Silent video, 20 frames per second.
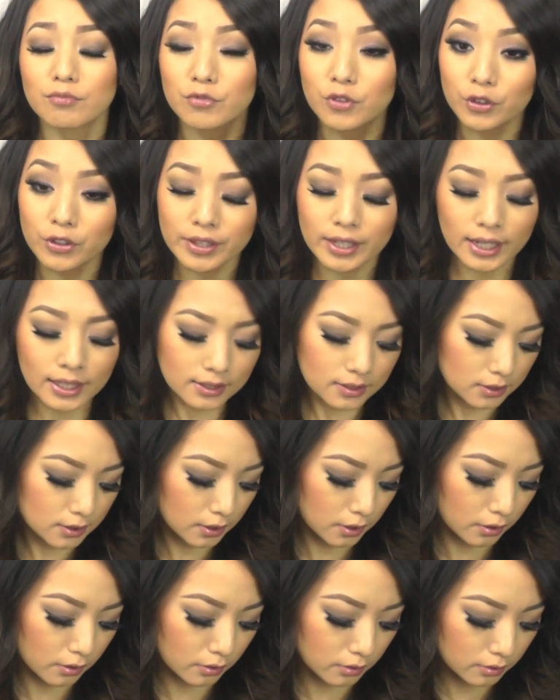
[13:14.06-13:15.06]
for that.
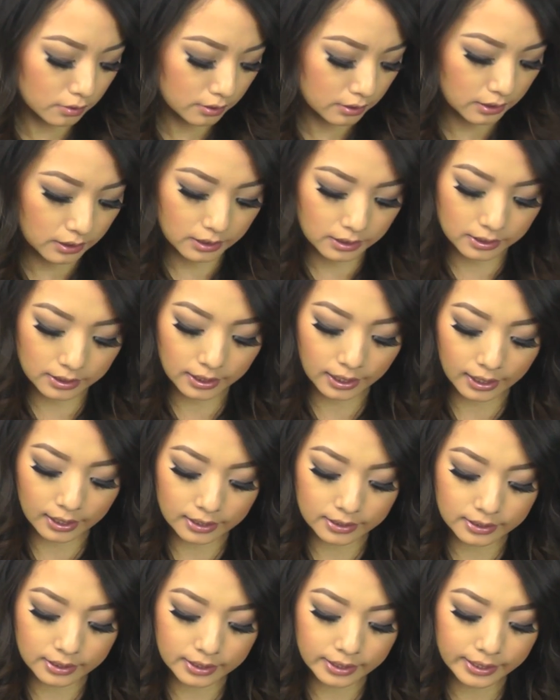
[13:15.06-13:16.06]
So yeah,
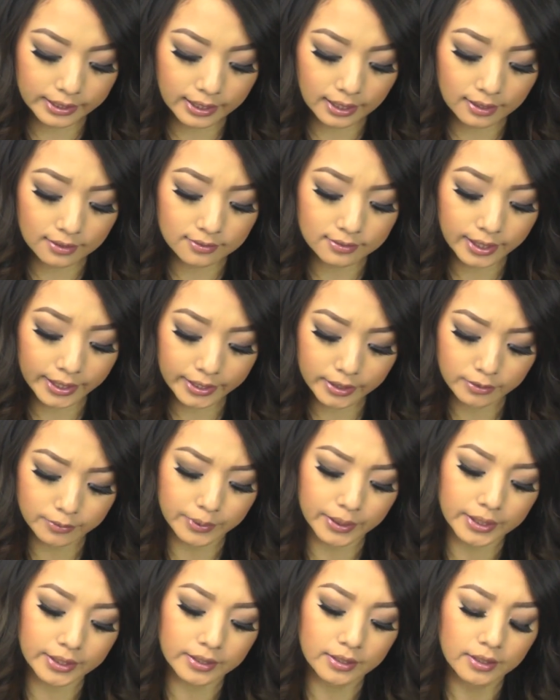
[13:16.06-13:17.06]
and then I got a lighter
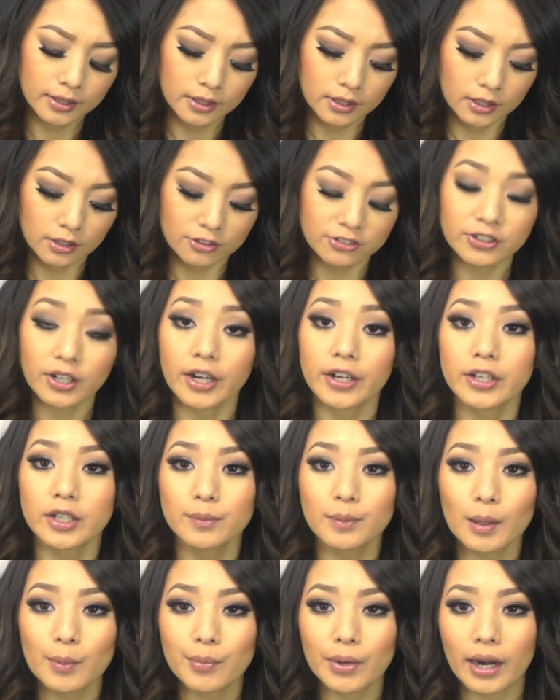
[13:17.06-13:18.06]
one for under
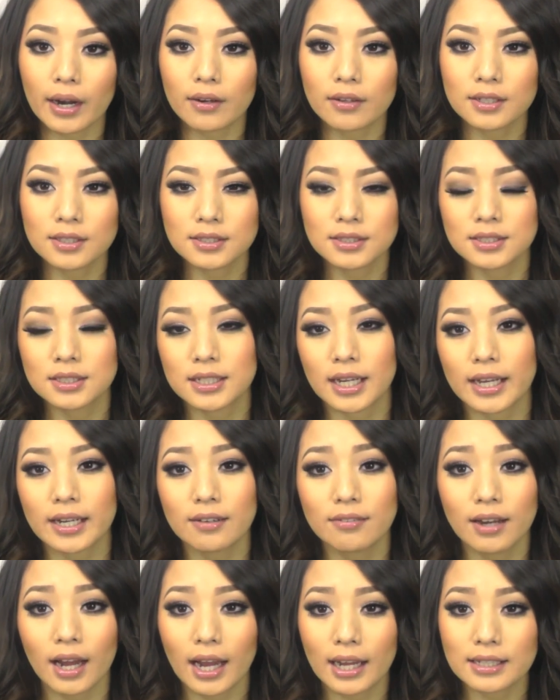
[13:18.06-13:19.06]
my brow to kind
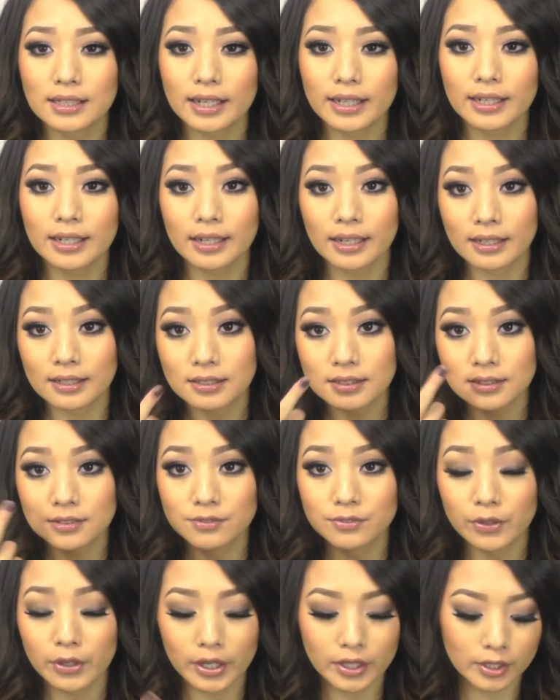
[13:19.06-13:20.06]
of highlight it and
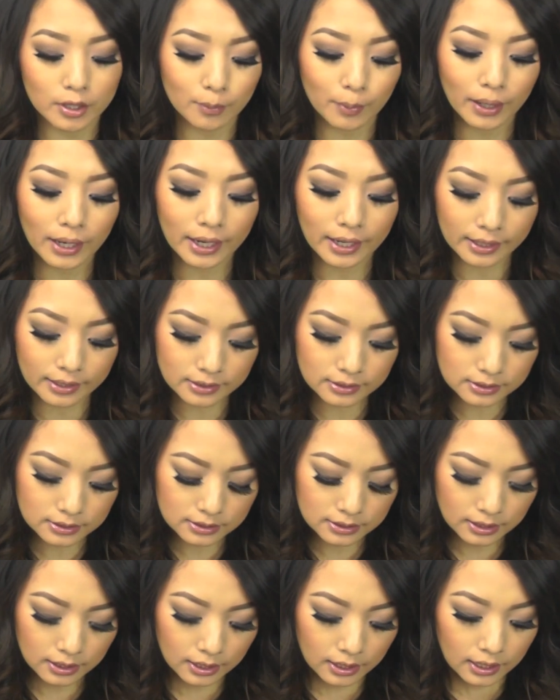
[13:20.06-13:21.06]
for under my eyes.
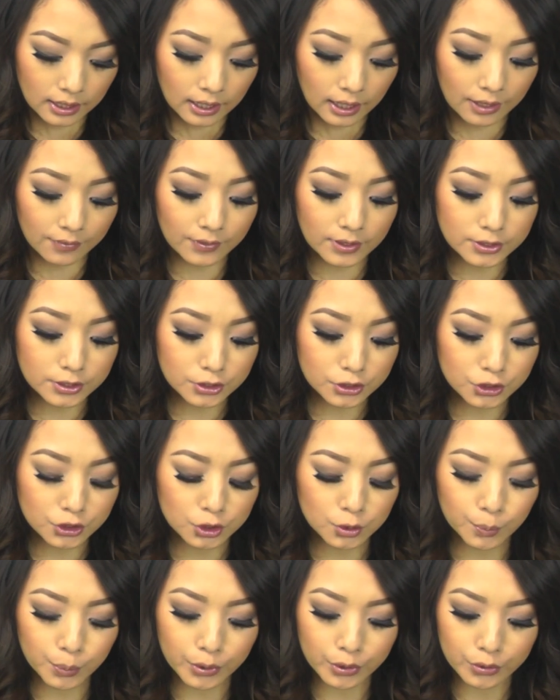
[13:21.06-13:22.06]
And these are
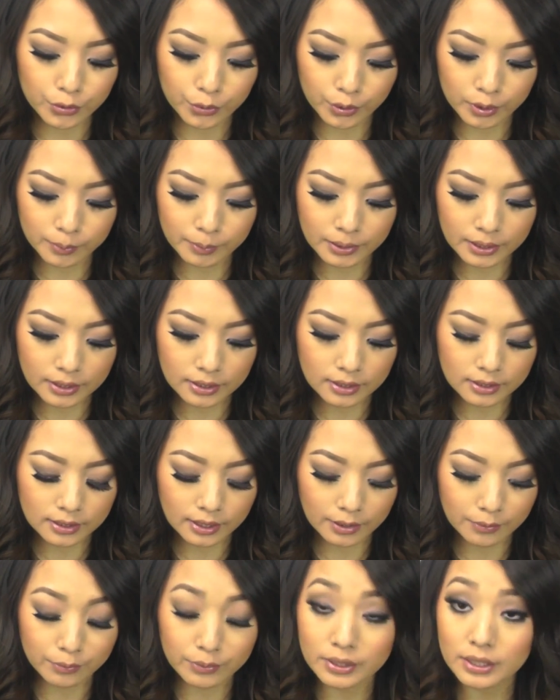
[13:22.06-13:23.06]
super creamy, and
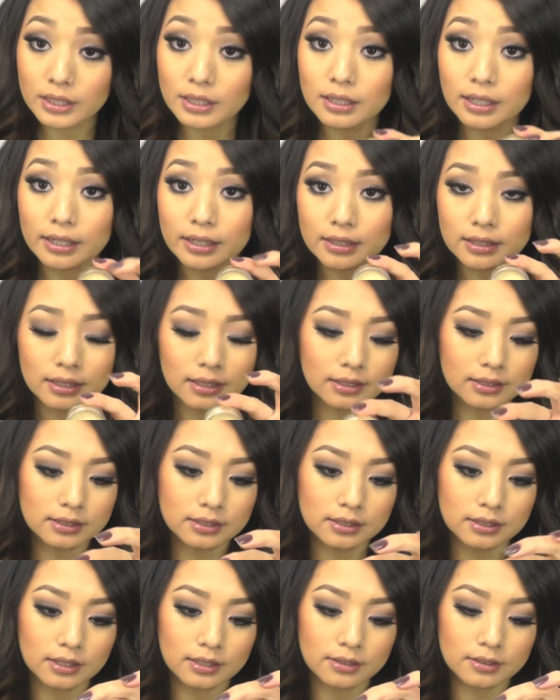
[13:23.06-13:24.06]
I really like
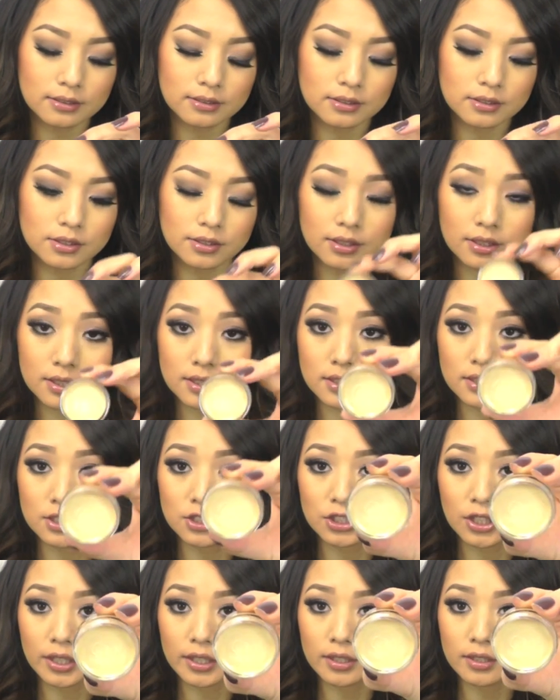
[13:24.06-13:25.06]
these. And so this is
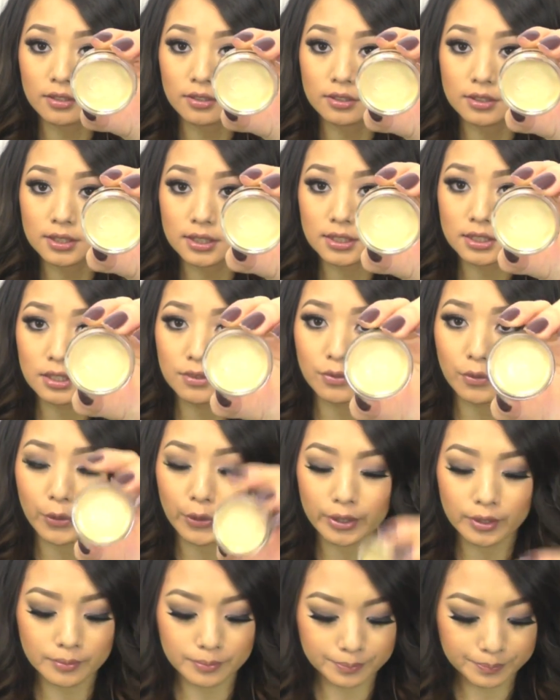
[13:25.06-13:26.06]
shade
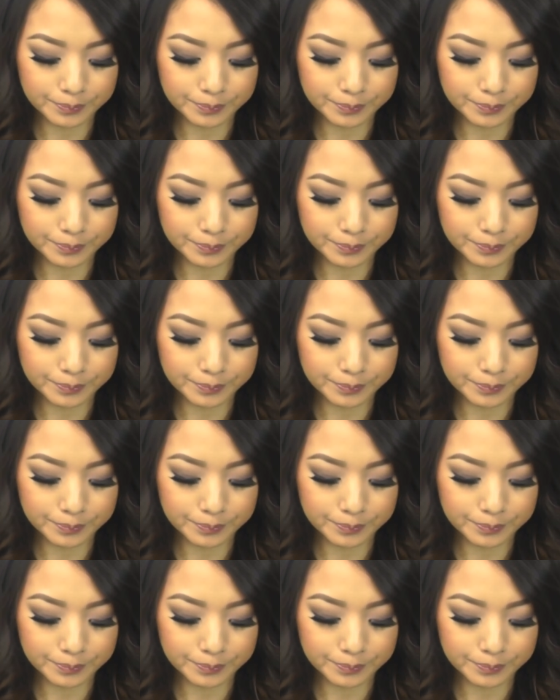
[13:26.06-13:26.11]
64.